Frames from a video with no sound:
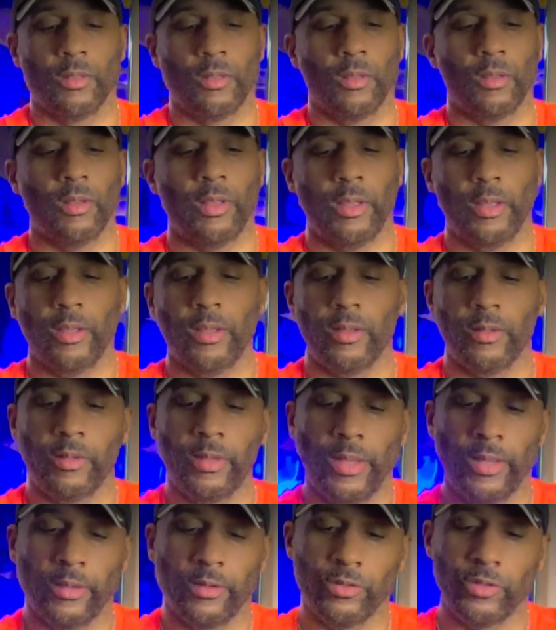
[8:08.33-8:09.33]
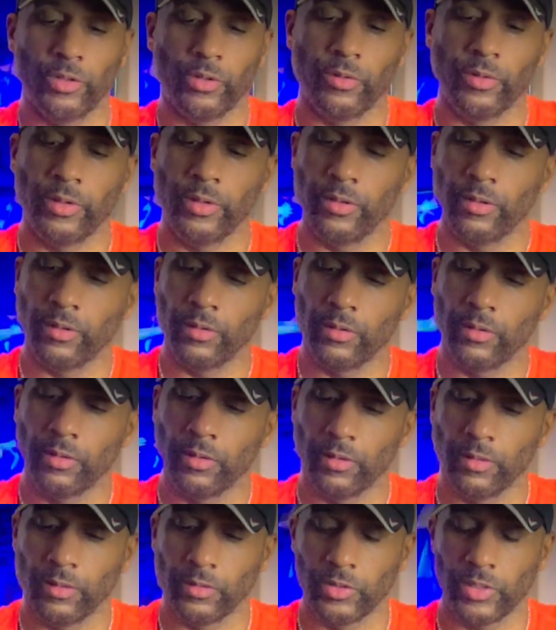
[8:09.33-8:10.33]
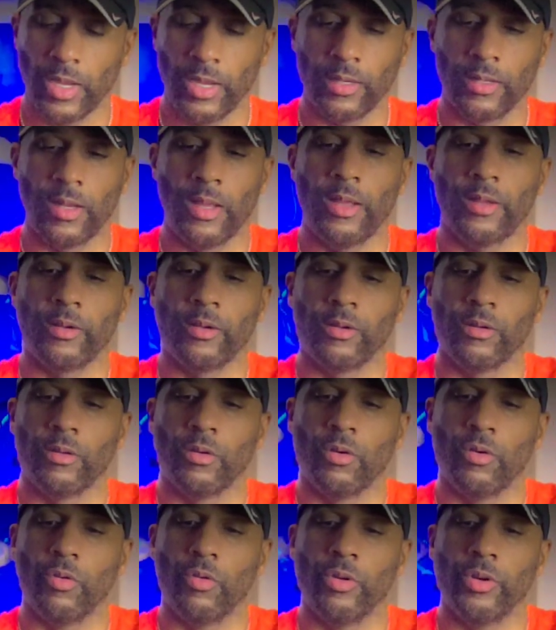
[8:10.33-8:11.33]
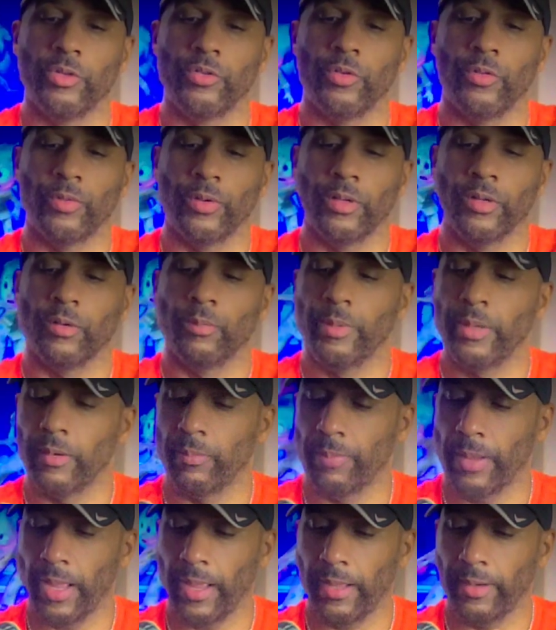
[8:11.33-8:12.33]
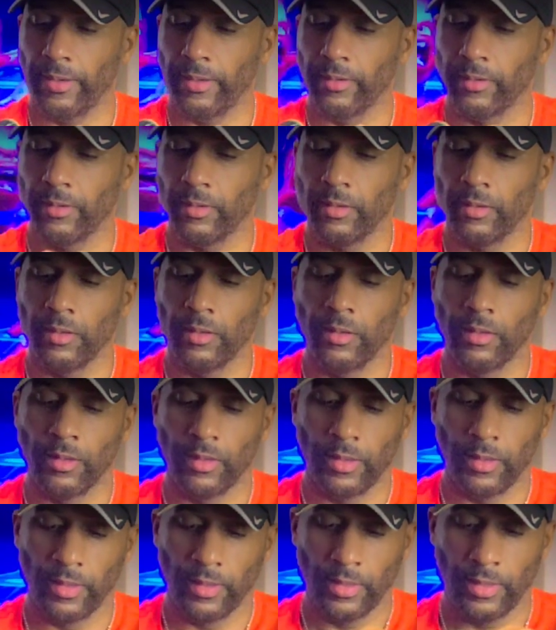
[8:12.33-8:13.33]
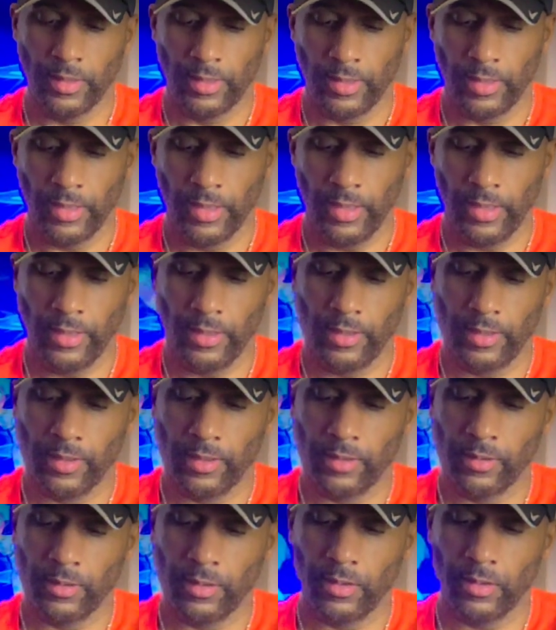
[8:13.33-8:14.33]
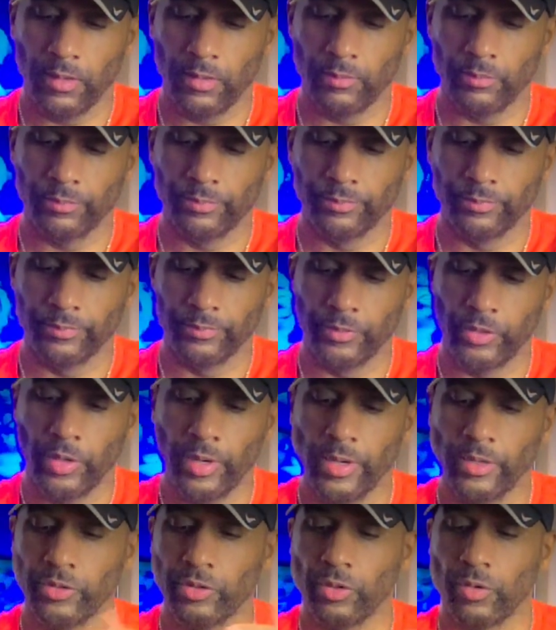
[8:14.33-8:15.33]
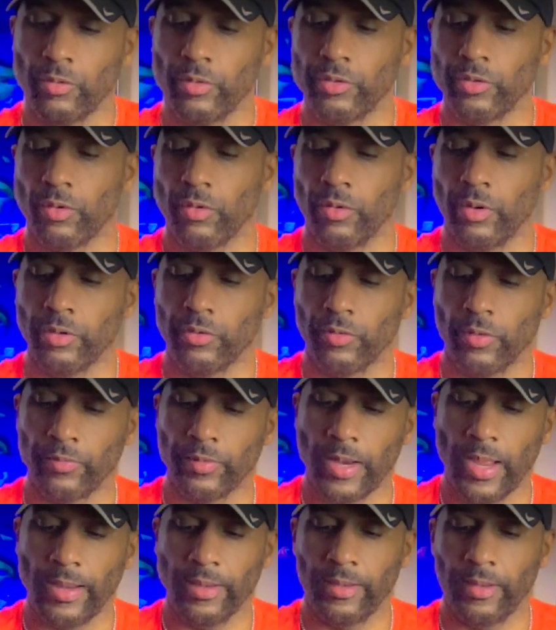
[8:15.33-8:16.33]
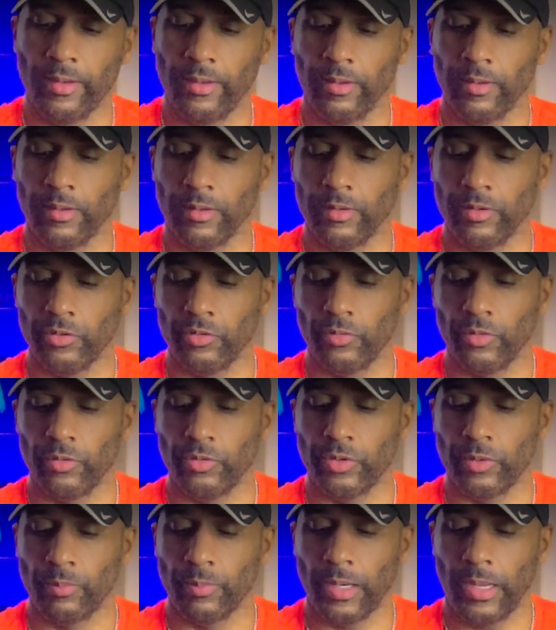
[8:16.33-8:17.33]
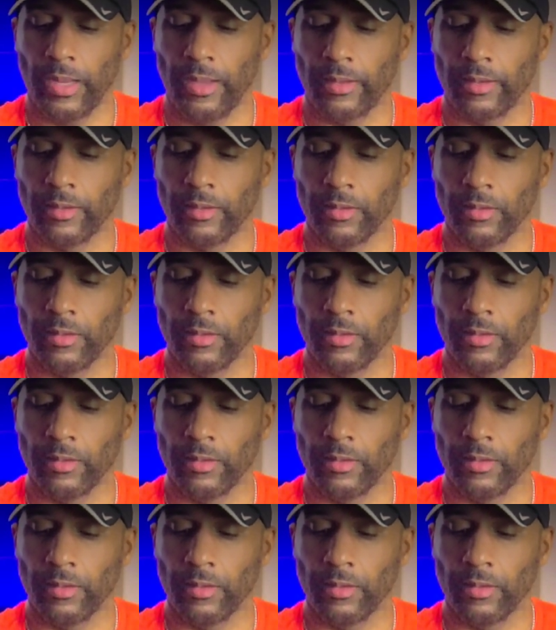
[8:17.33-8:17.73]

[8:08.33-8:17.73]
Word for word: And the interior sock liner, orange with a little bit of padding. And um, your insole is orange with Nike and the swoosh in black.